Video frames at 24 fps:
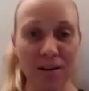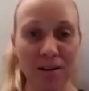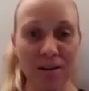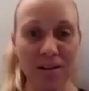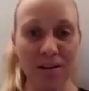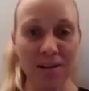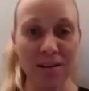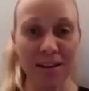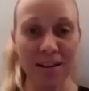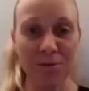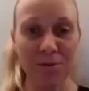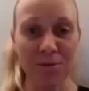like
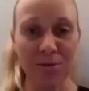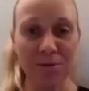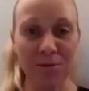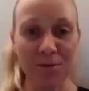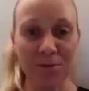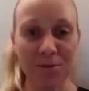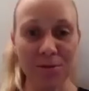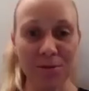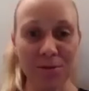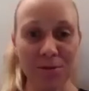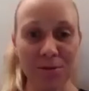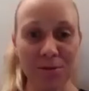was this
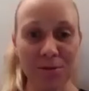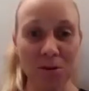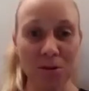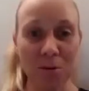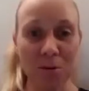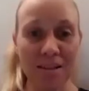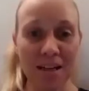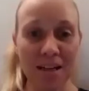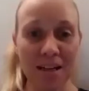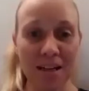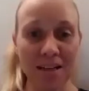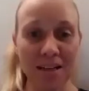something you had
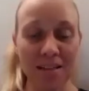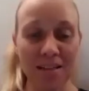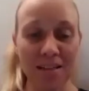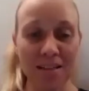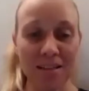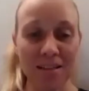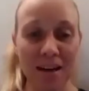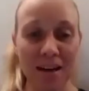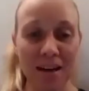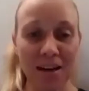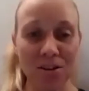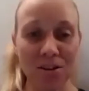always had a
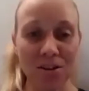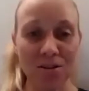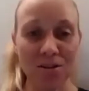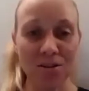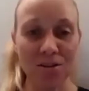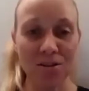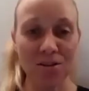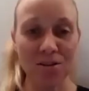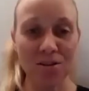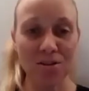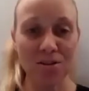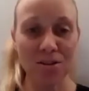desire
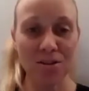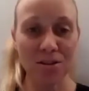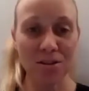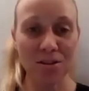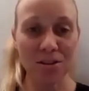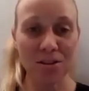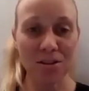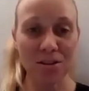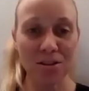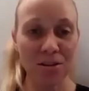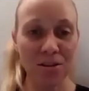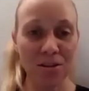to
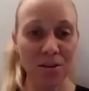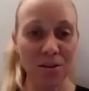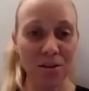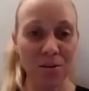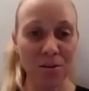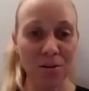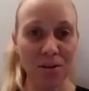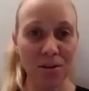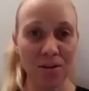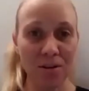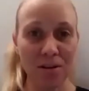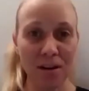do,
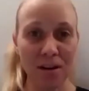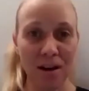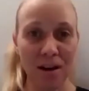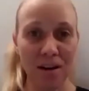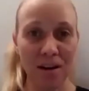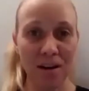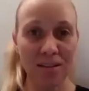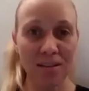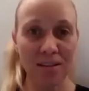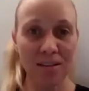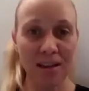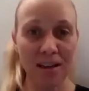or how
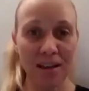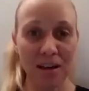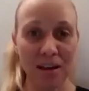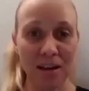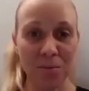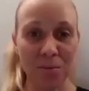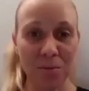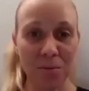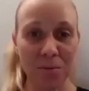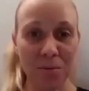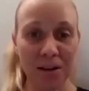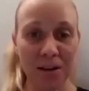did that come
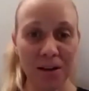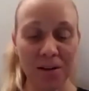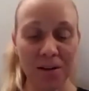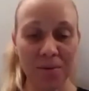about?